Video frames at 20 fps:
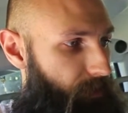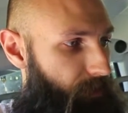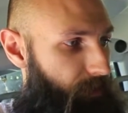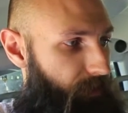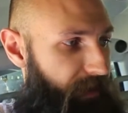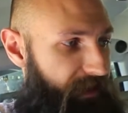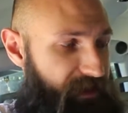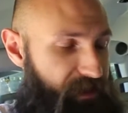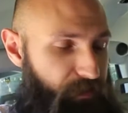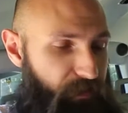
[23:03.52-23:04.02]

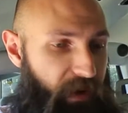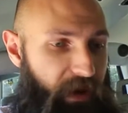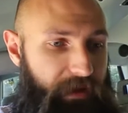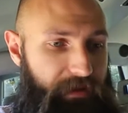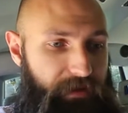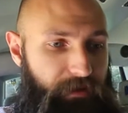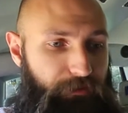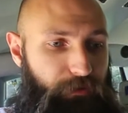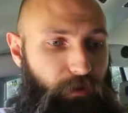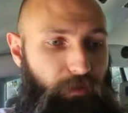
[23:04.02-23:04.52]

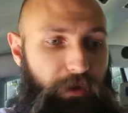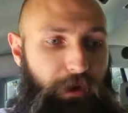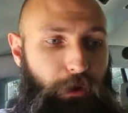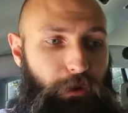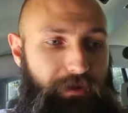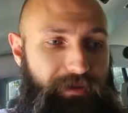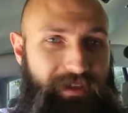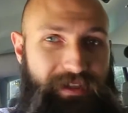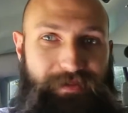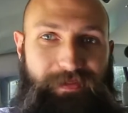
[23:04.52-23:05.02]
expected from an
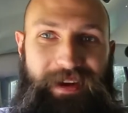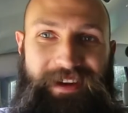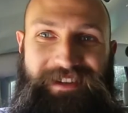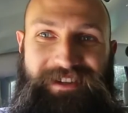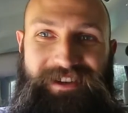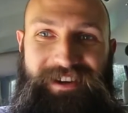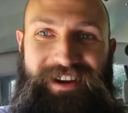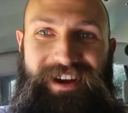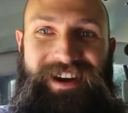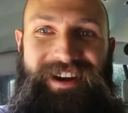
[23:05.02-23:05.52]
old
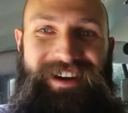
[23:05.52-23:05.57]
suspension.